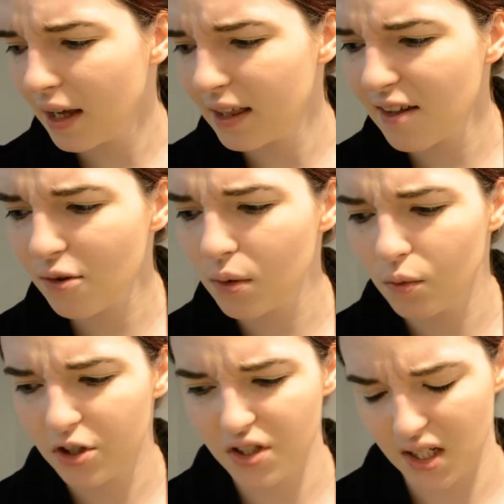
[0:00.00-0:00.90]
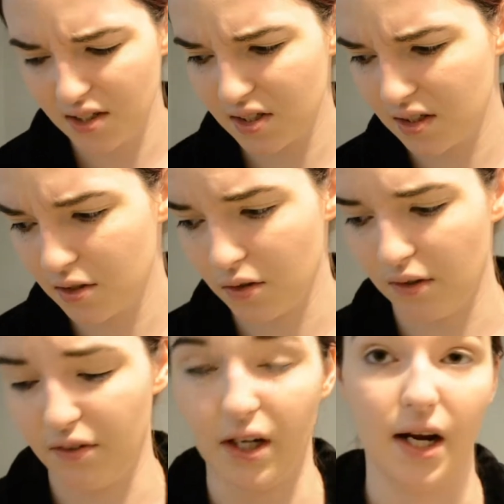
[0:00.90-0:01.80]
And this one works decent, so I
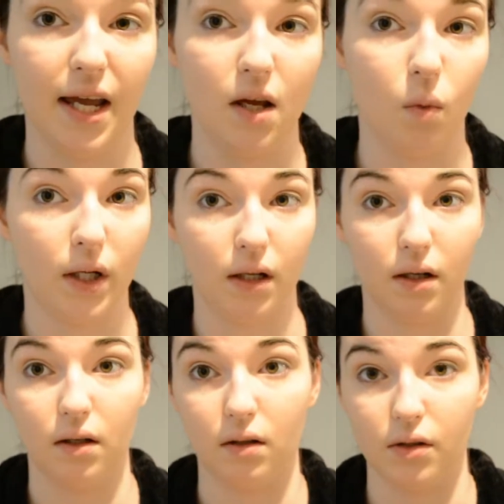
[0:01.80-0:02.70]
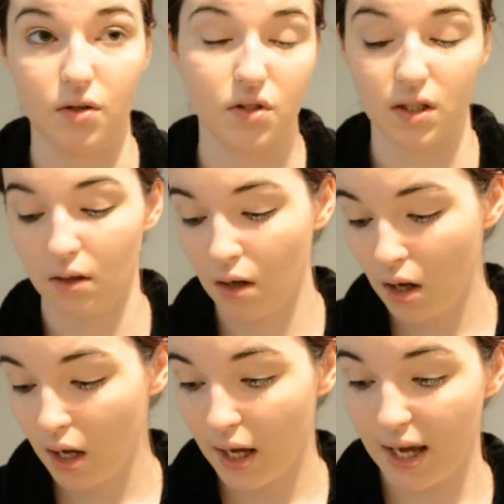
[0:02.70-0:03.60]
figure, hey, why not? I'll use it.
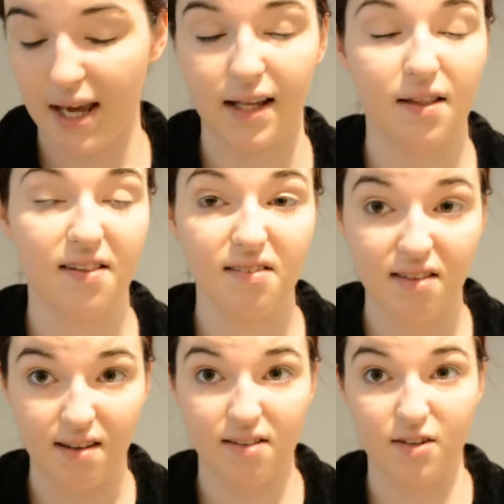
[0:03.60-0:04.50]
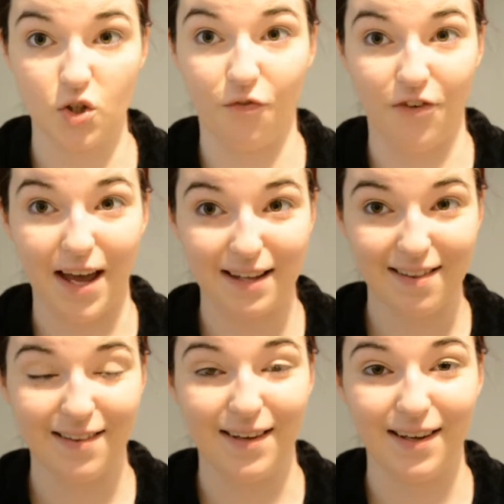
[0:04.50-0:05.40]
And since it is such a fat
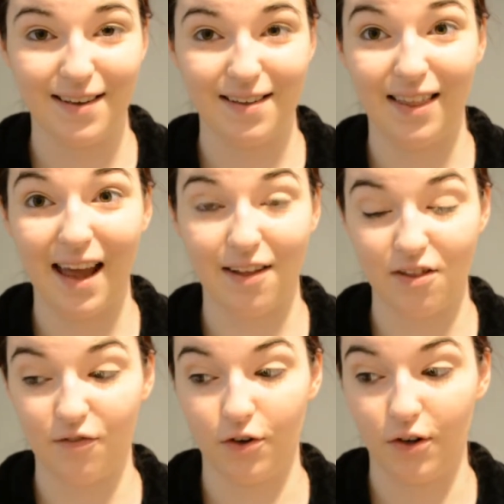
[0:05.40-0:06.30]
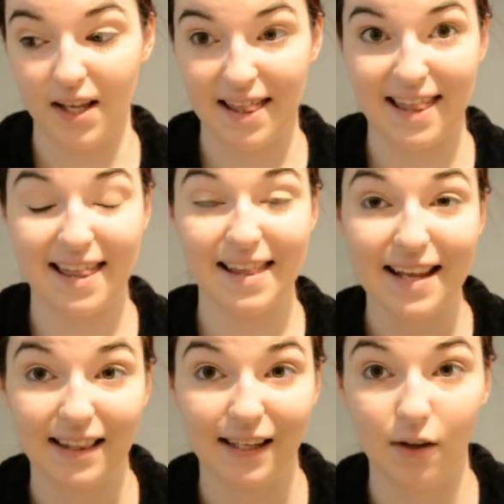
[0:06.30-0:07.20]
stick, it lasts for
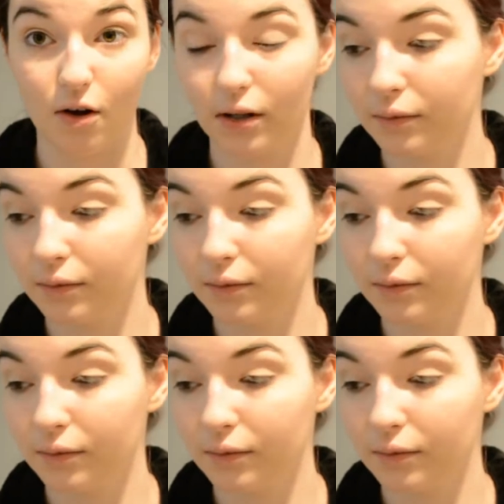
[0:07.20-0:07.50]
insanely long.